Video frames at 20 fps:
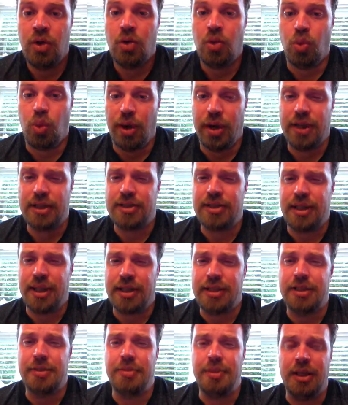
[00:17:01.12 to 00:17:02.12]
what it's
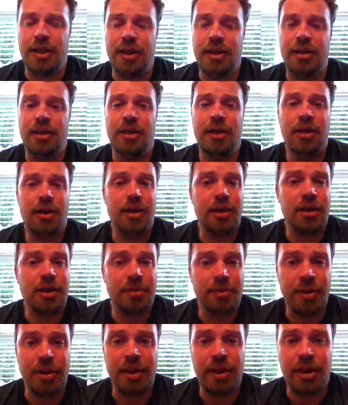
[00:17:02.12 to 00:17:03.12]
like to be
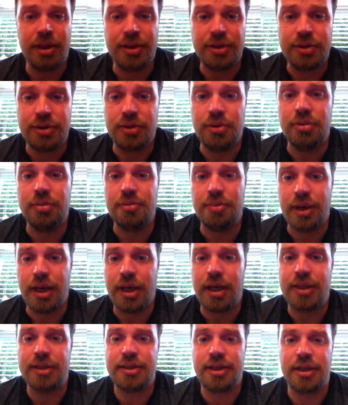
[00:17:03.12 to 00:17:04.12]
completely consumed by
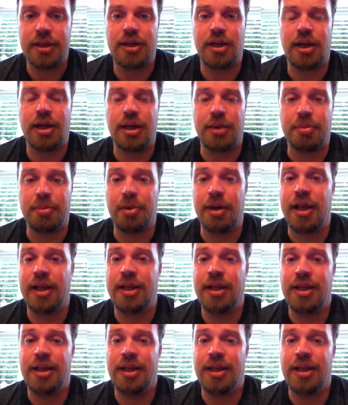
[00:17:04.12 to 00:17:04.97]
a psychotic break.